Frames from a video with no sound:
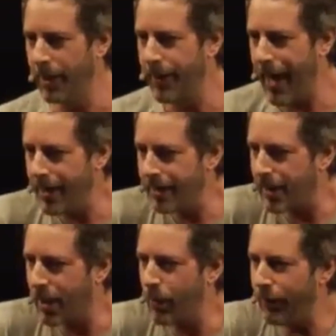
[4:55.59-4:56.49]
that
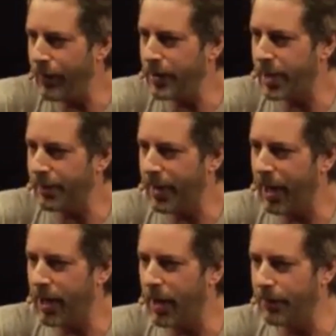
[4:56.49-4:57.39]
anytime we feel something
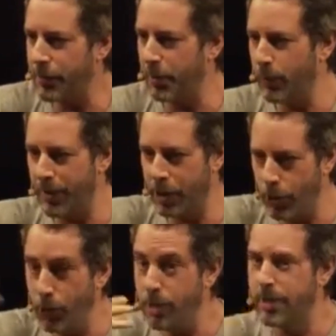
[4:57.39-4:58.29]
uncomfortable, whether
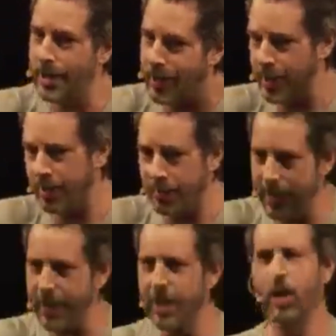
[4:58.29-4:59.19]
you did it to
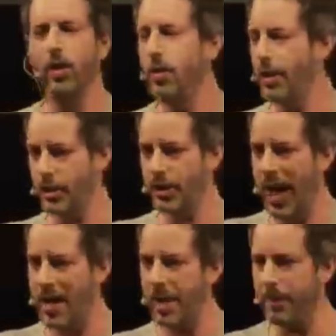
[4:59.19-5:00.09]
me or it just
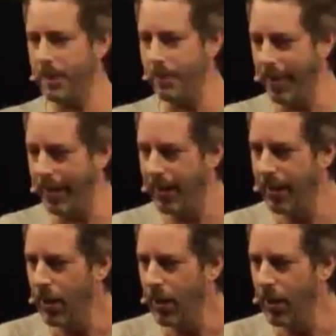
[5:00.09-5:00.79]
came up in me,